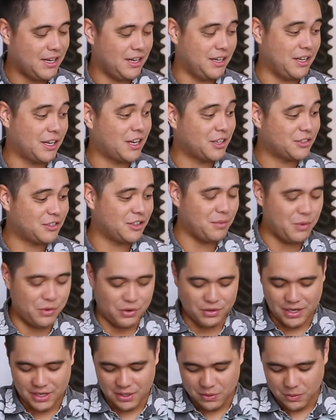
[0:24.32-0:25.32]
in the custom
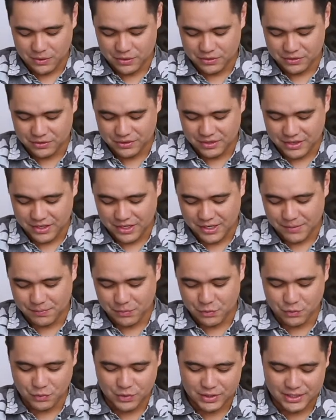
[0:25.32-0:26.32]
ukulele world. Um,
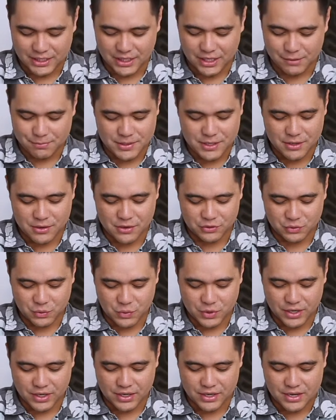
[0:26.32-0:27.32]
really love Peter's
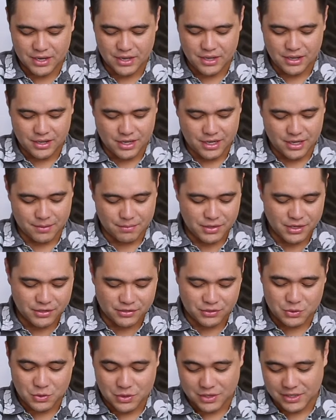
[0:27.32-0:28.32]
work. Um,
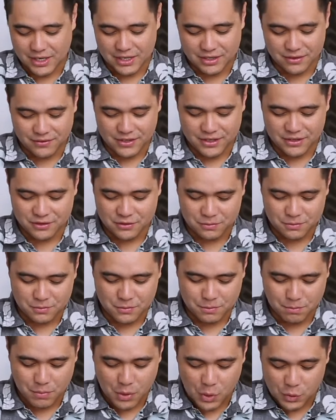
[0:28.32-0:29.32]
this ukulele of his
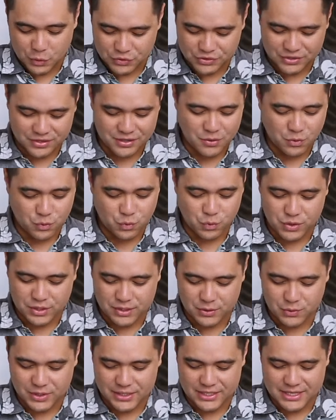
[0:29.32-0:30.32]
boasts
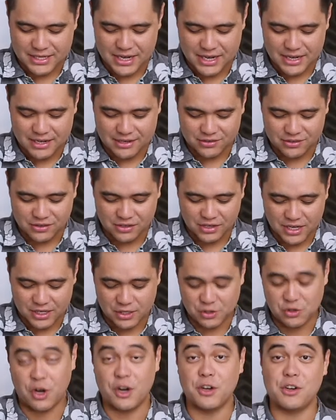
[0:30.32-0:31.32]
really, really nice, kind
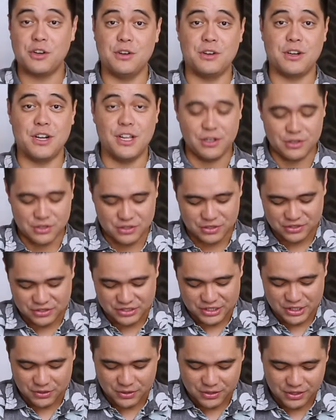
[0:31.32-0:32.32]
of darker colored
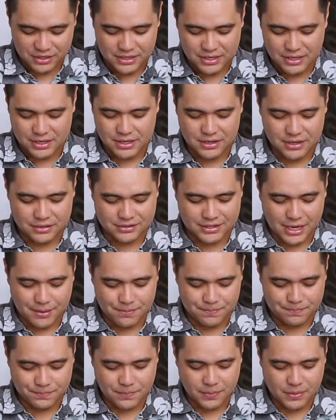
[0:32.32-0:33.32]
cedar
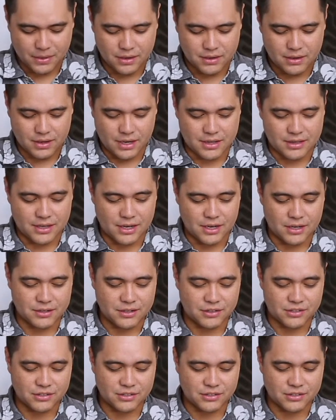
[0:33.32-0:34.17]
top. And then on the